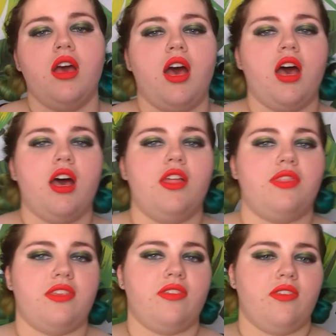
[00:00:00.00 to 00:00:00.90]

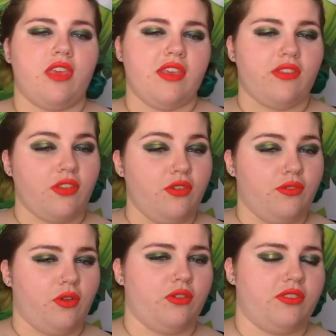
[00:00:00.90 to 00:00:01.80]
This is a
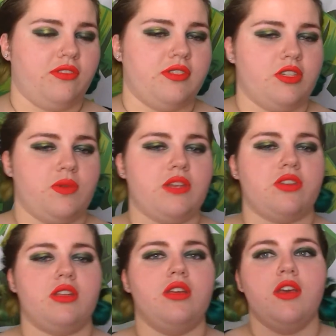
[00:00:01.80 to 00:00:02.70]
twofold
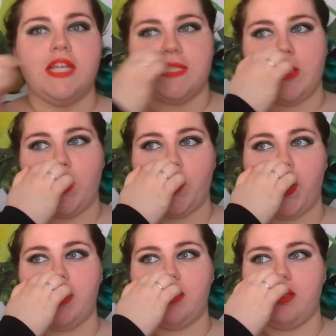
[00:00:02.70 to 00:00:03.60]
situation. So
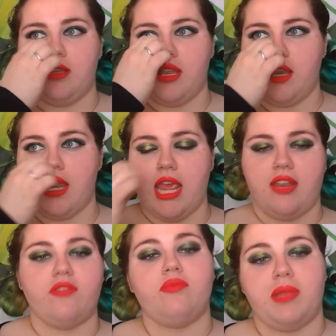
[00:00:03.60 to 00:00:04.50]

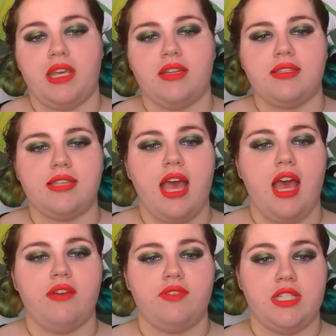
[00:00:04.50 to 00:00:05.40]
native plants
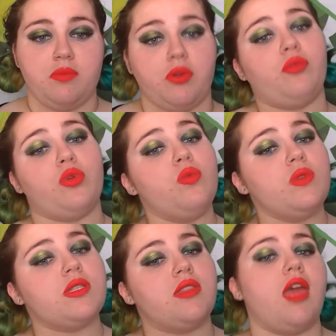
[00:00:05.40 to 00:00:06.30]
have deeper
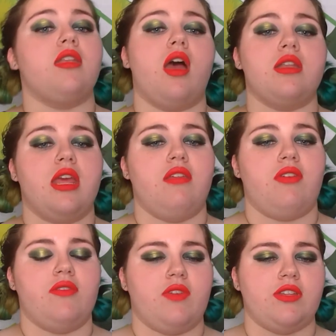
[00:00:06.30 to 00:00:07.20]
roots than non-native and
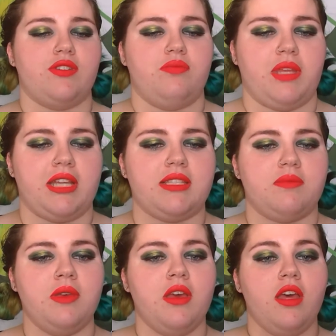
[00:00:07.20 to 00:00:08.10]
invasive plants.
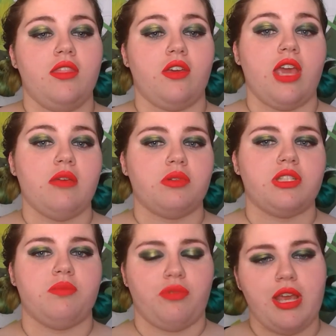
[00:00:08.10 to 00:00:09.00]
They're able
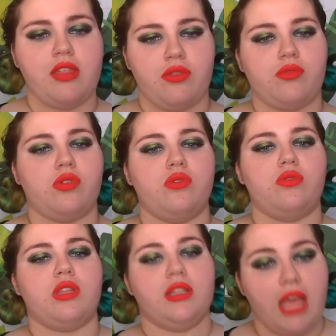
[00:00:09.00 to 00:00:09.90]
to break through
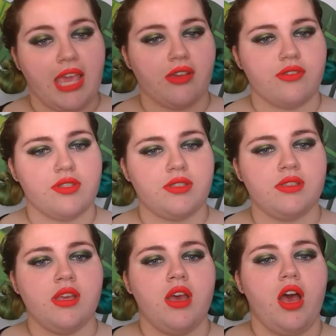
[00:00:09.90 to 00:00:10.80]
the layers
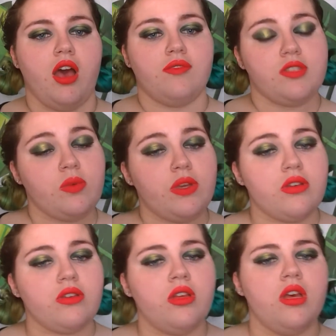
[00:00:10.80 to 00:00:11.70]
of
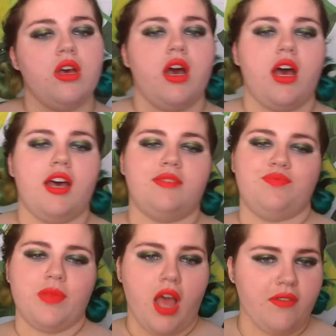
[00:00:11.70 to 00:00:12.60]
soil.
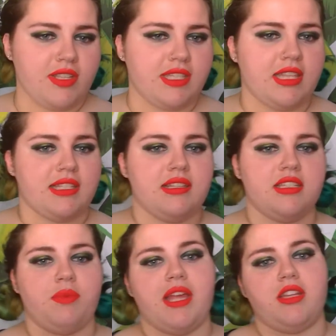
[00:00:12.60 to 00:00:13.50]
Obviously, this is
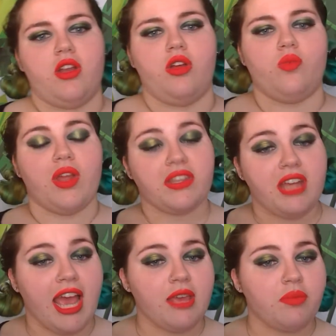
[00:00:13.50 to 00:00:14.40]
dependent on what
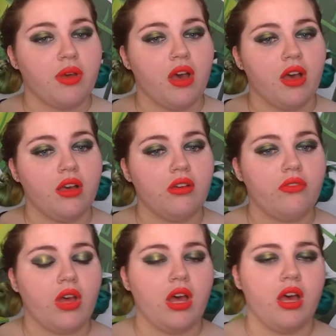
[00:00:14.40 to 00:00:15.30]
type
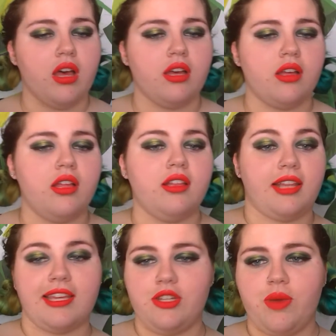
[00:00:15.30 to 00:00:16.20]
of
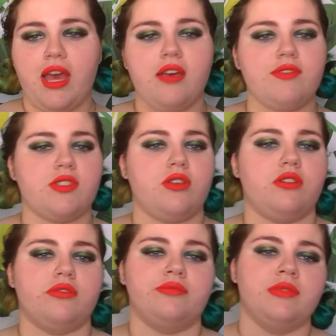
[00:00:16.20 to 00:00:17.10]
land you have.
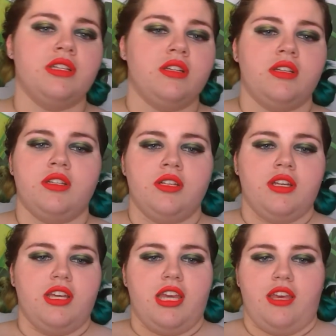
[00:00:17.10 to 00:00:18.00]
So
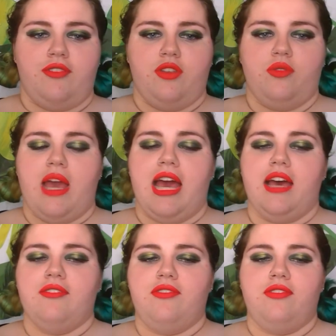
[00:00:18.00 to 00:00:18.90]
if you
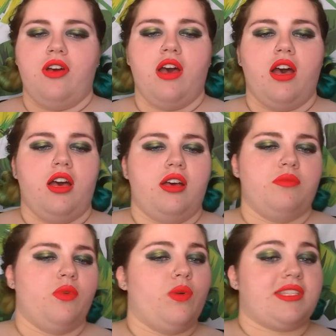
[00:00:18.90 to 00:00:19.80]
have
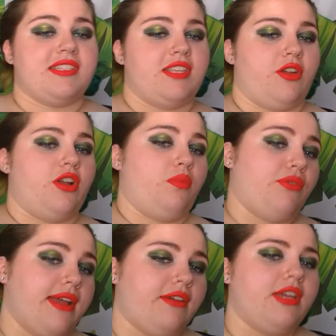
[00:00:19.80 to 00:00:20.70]
what's considered a
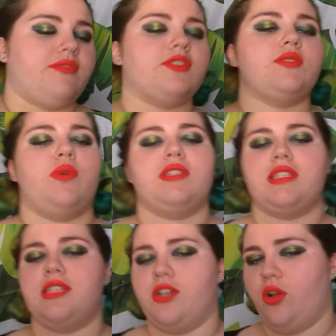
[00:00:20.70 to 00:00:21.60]
prairie versus what's
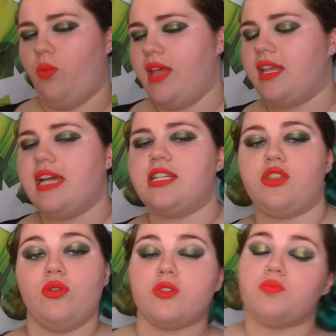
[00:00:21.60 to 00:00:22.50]
considered a wetland,
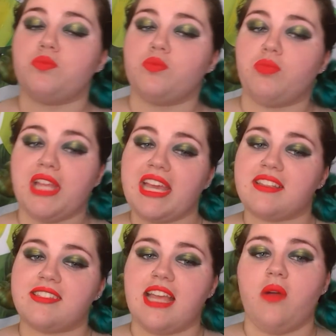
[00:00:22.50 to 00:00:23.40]
those
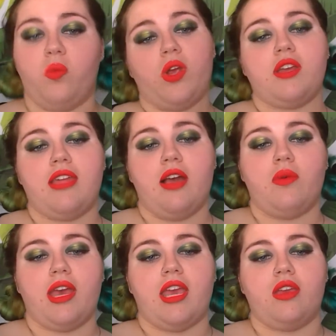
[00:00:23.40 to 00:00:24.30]
plants that work that
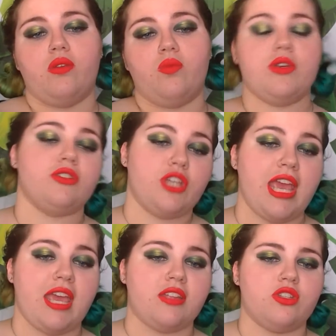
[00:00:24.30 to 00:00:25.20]
way will
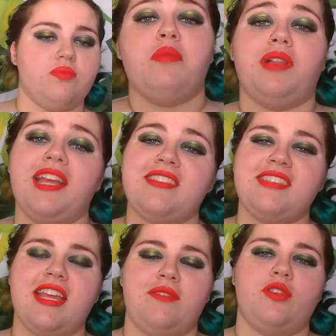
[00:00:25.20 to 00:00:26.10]
change. Plants
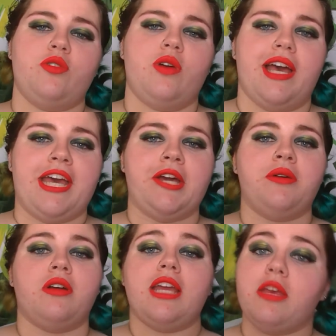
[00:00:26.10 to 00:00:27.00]
native to Ohio
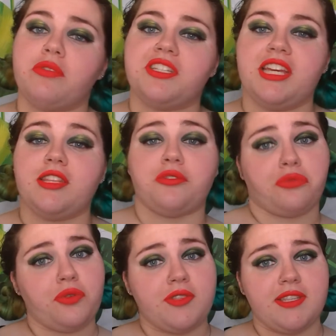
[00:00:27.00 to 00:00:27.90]
are able to get their
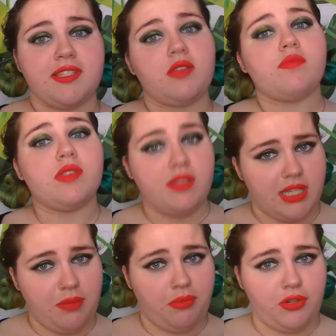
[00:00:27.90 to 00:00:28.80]
root systems
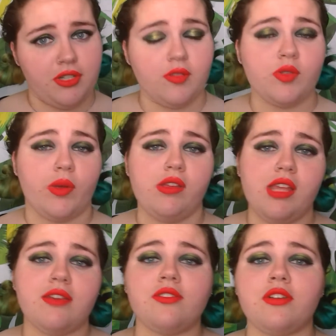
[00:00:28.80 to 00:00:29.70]
deeper into the soil
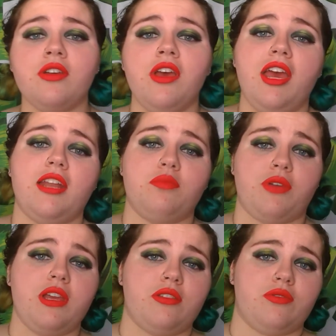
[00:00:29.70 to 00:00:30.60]
layer and
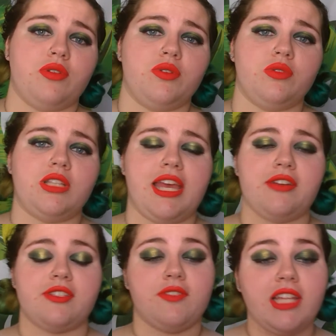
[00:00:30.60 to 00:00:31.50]
break through
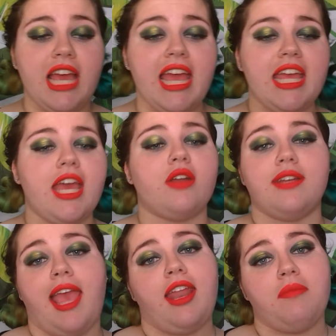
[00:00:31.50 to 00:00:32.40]
layers of clay and
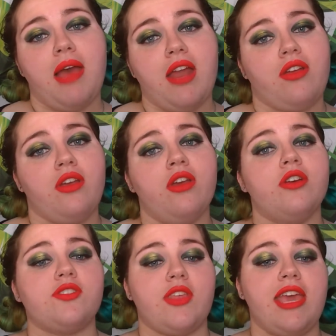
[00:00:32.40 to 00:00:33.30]
organic matter,
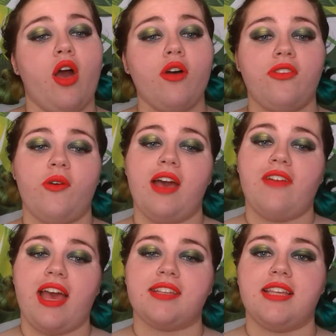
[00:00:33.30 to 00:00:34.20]
so they also have
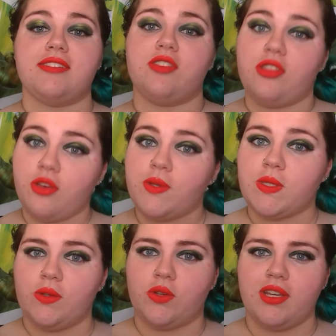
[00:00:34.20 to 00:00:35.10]
access to those
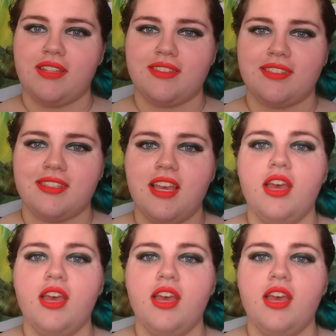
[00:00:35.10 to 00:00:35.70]
nutrients.